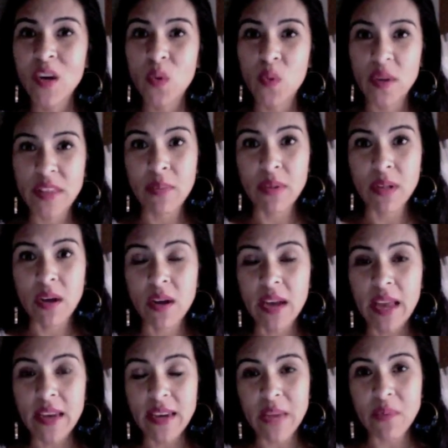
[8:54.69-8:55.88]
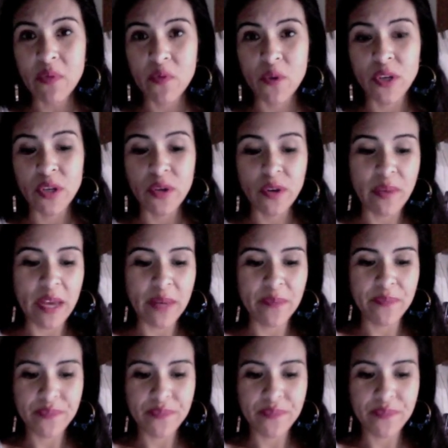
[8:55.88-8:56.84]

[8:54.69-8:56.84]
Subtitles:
where they belong at night before you go to bed.